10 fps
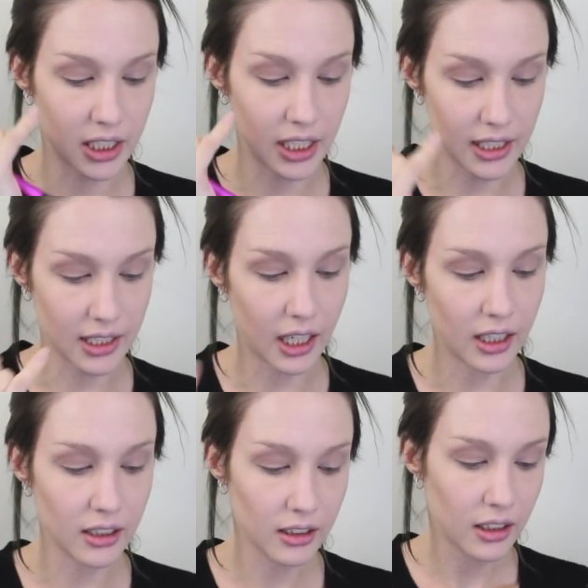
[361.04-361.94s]
she has
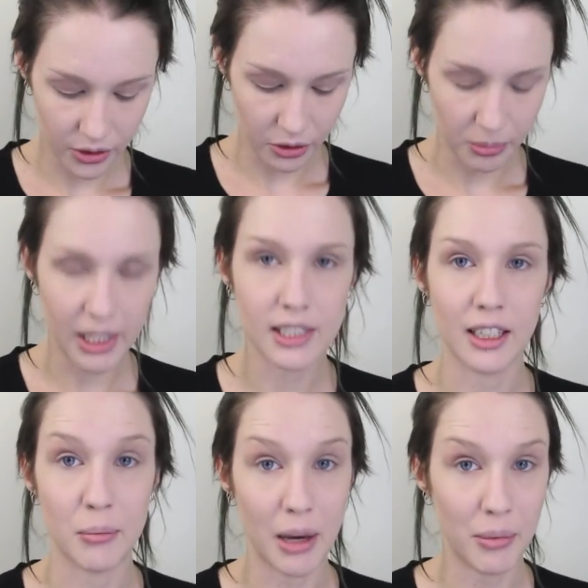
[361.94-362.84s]
colour to
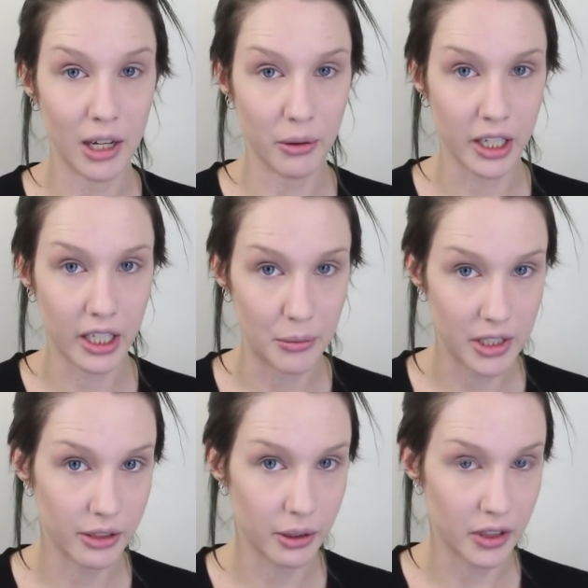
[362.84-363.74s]
basically map out what you're going to be
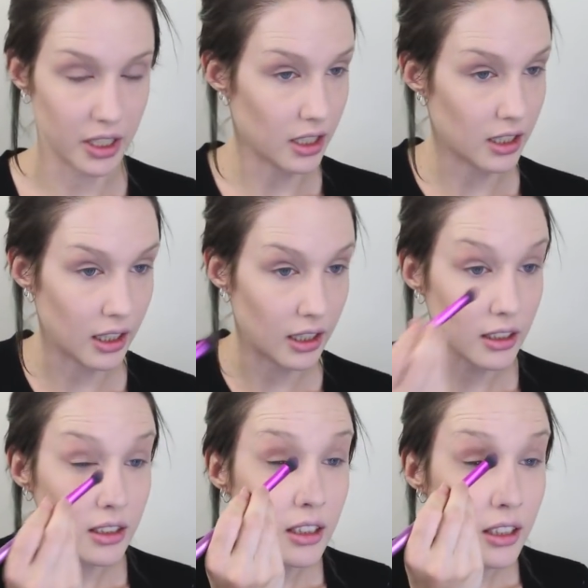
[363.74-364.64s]
doing with the dark colours.